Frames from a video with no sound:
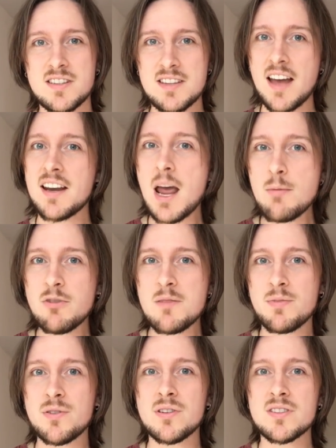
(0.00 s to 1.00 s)
Just get an emery
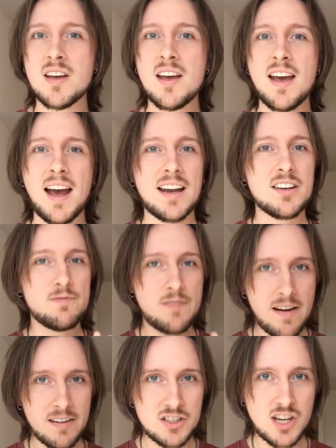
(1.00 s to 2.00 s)
board and
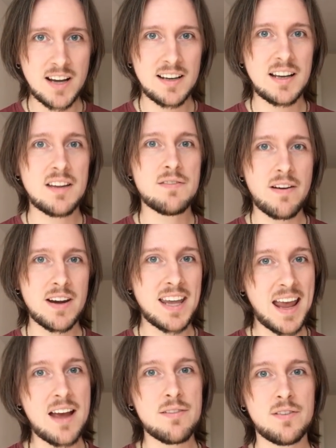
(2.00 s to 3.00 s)
very gently, very
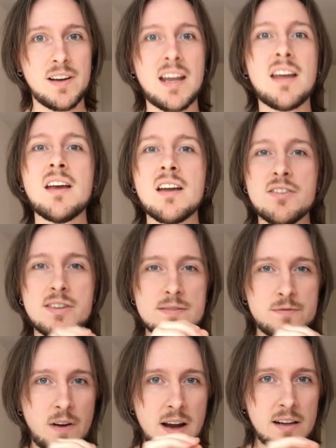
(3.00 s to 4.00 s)
carefully,
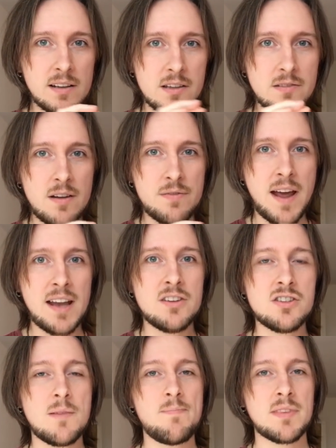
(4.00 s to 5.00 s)
just file the rough
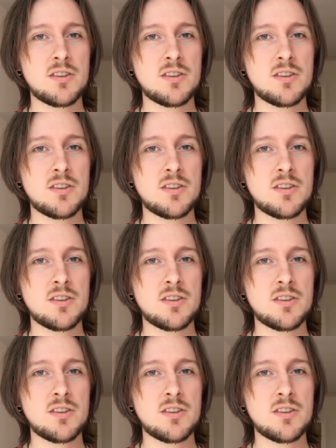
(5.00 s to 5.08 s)
edge,